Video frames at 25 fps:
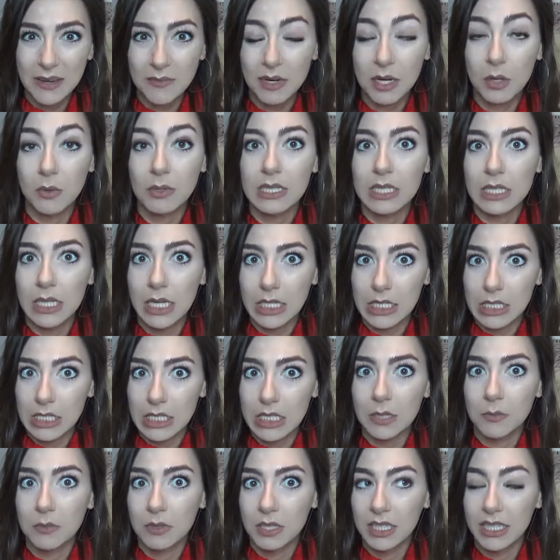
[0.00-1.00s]
but it wasn't like
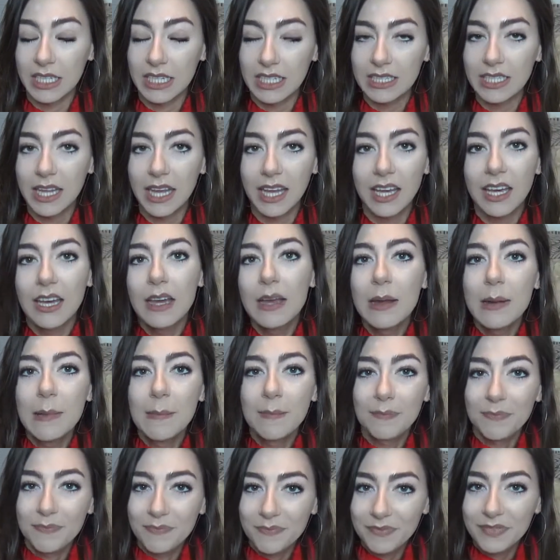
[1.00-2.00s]
deep cleaned, like,
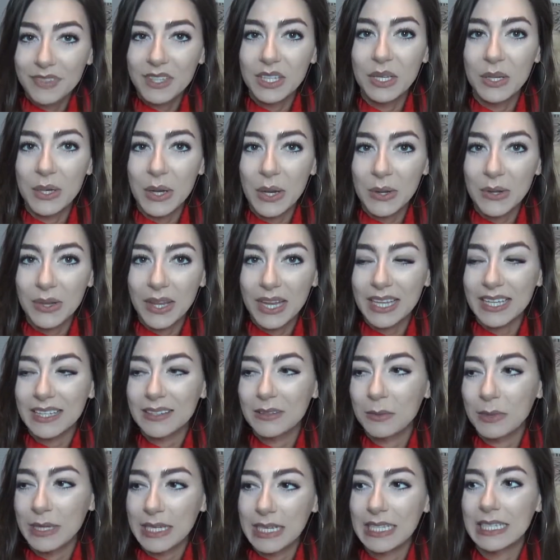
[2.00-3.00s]
you know, like
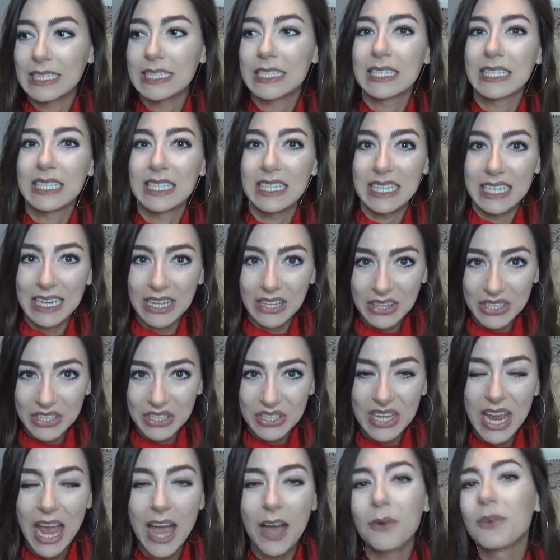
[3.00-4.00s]
we needed to clean out the
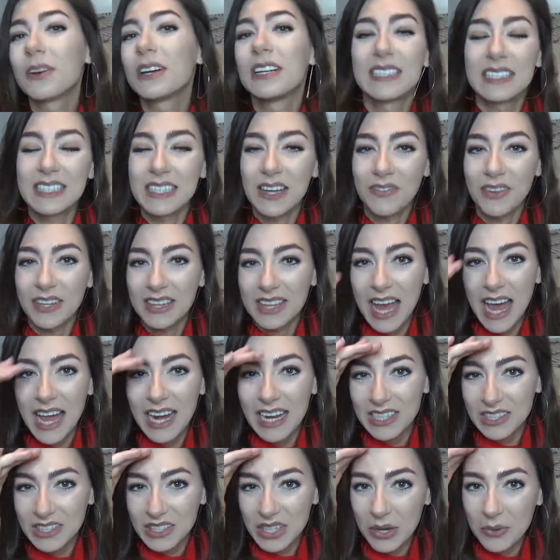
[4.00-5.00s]
shower and stuff like that.
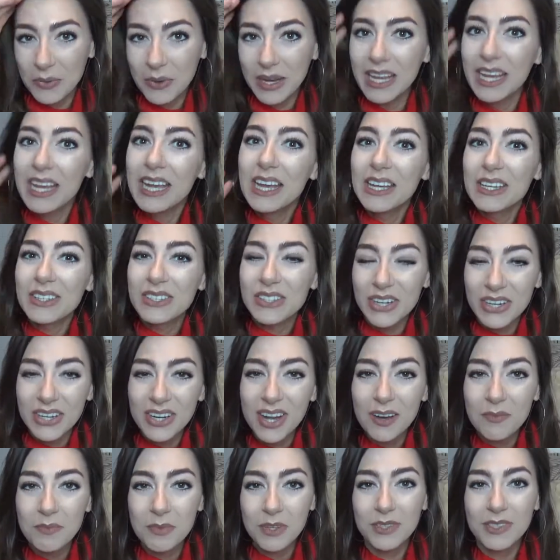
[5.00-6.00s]
And so we turned
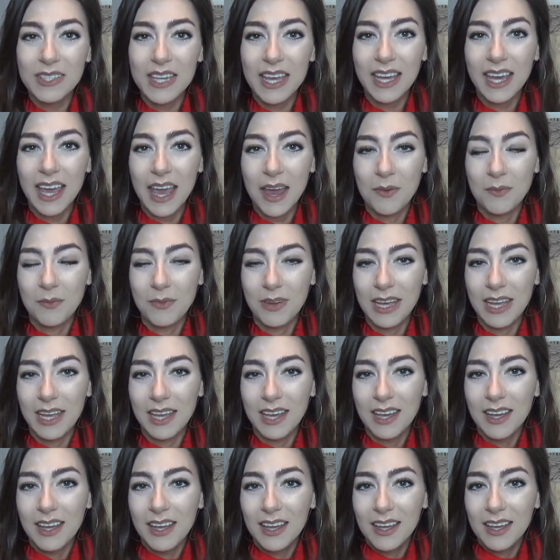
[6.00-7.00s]
on music and
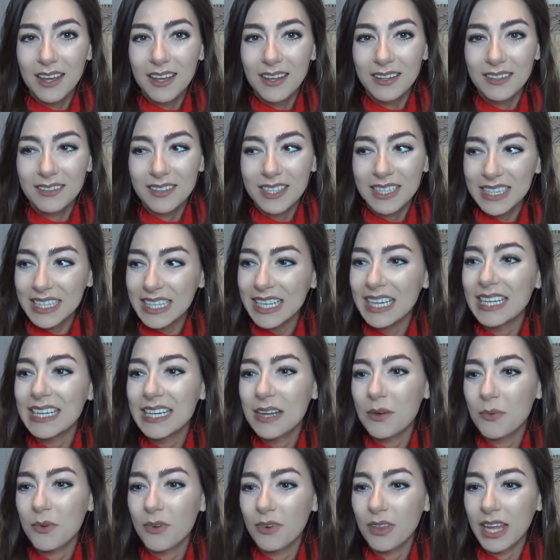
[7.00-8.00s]
we cleaned,
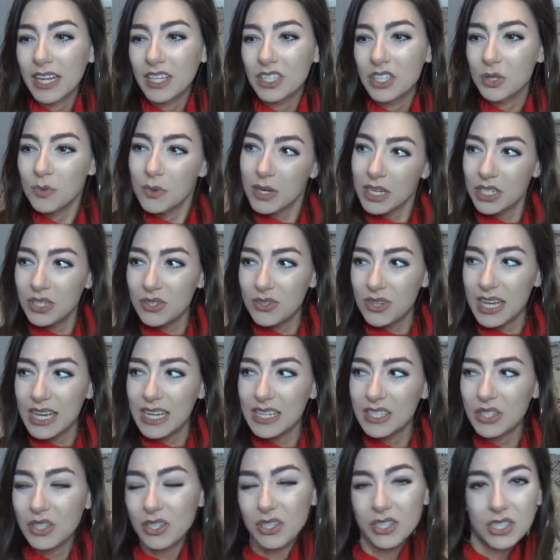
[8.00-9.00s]
and we were like, do you want to do
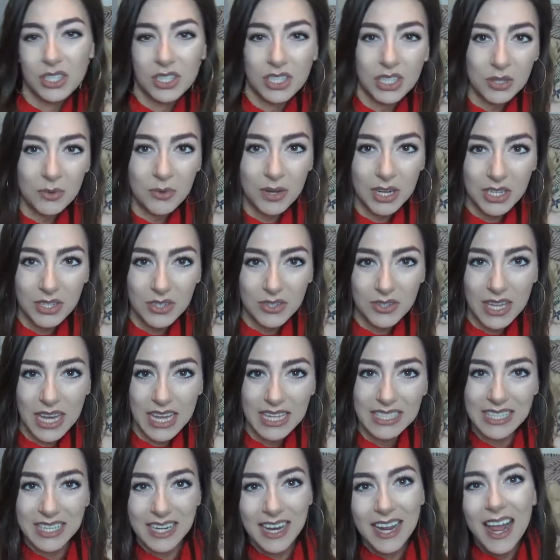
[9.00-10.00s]
this, or do you want to do
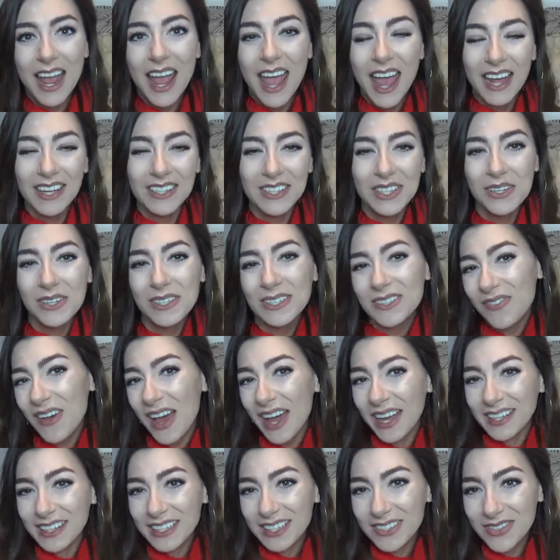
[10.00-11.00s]
this? And so it was
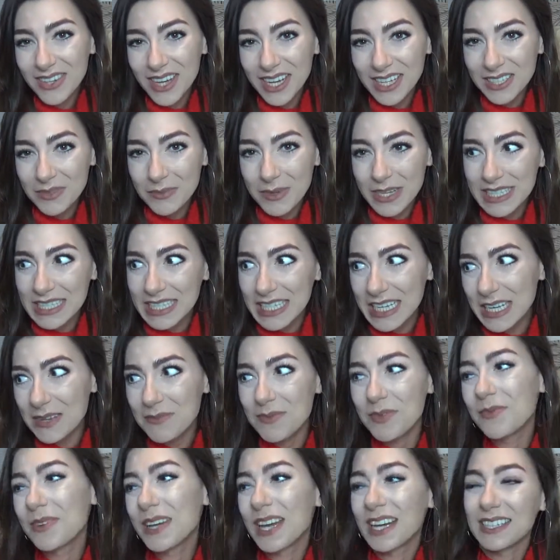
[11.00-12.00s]
fun because we got to be a
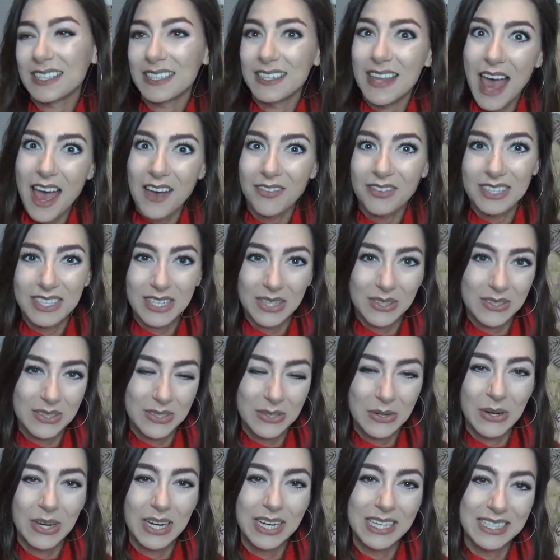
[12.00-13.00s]
team, and we got to laugh and tell
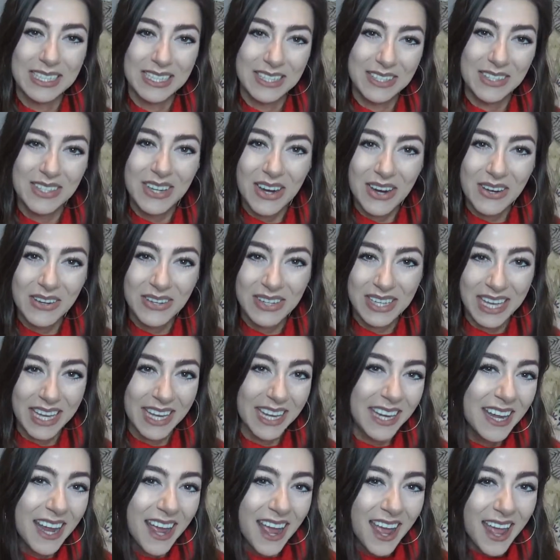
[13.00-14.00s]
stories and joke,
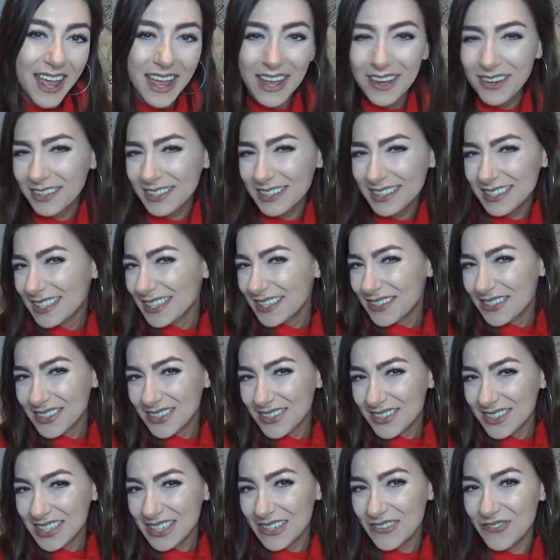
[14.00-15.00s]
and it was
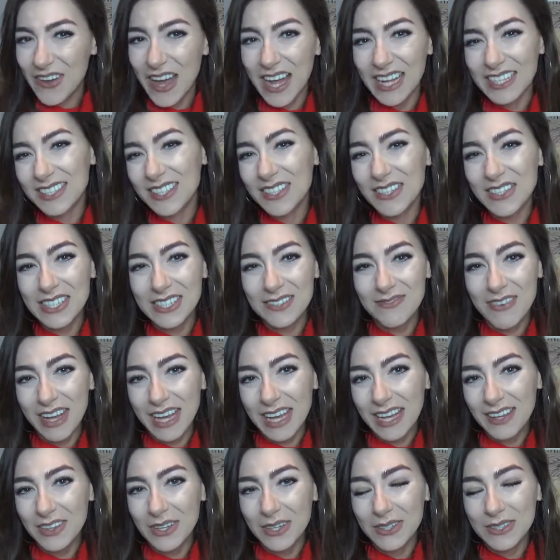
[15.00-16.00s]
really fun. So it's just
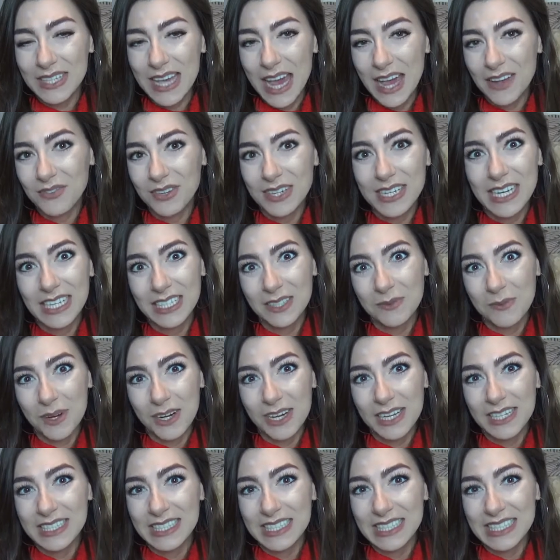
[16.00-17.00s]
making those everyday
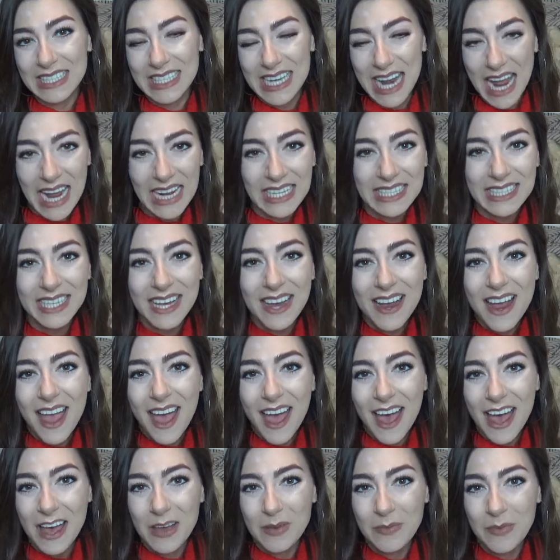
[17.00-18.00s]
experiences dates,
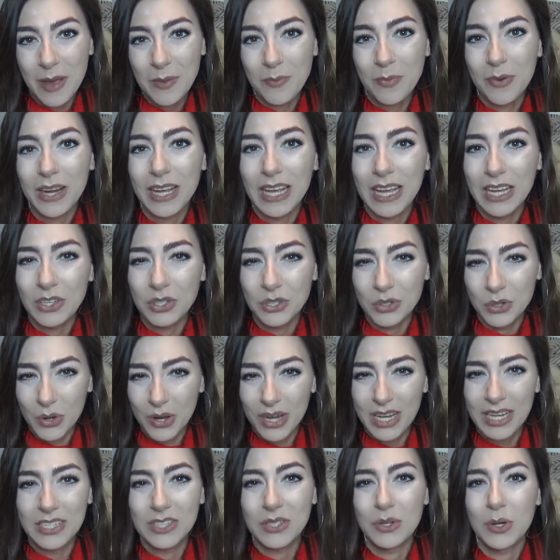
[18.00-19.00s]
by bringing
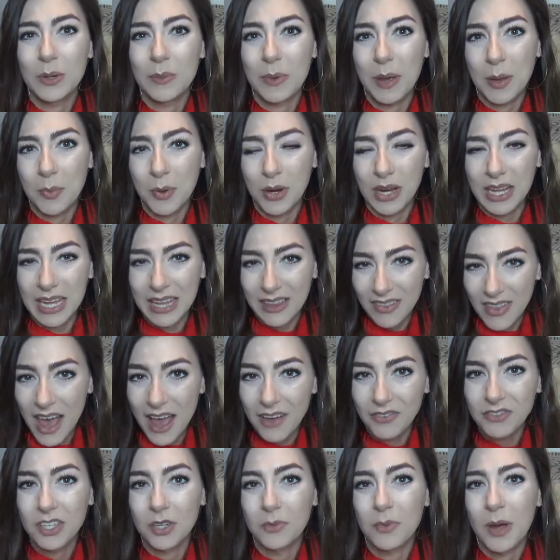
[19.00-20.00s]
joy into it, by bringing
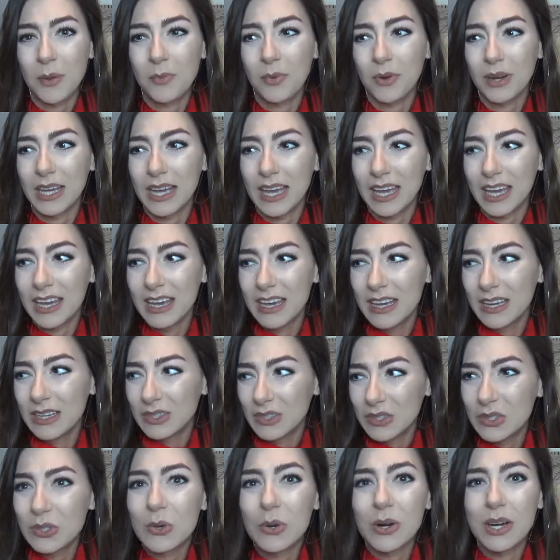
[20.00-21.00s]
laughter, by bringing
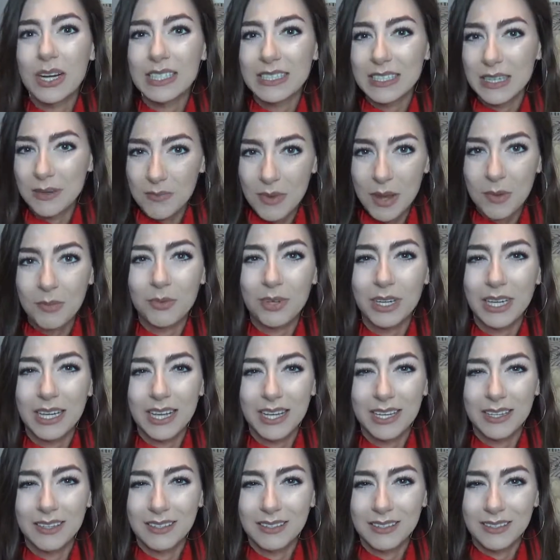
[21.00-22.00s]
stories and memory
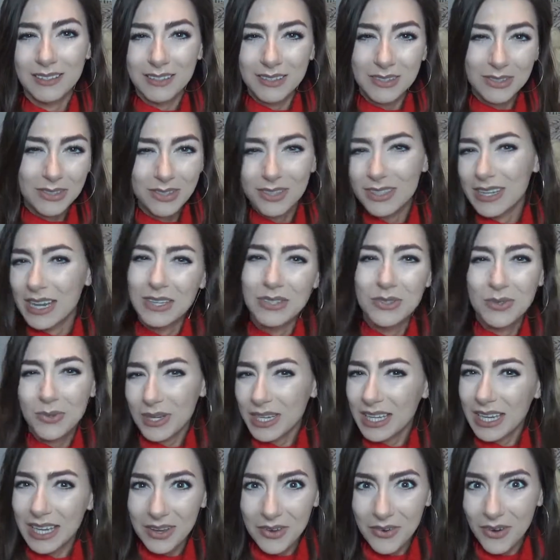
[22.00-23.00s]
and
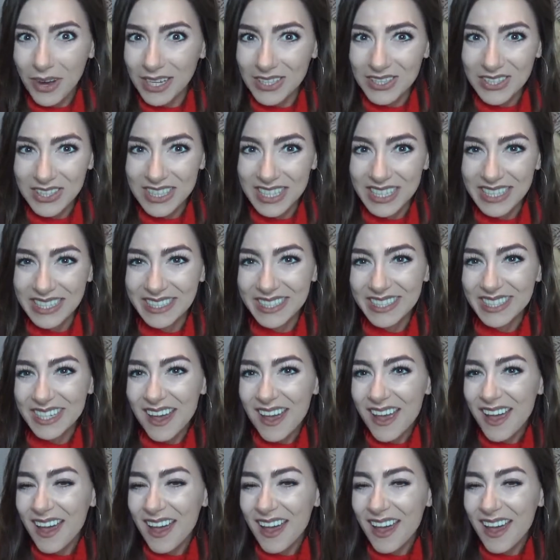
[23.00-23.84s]
intriguing questions.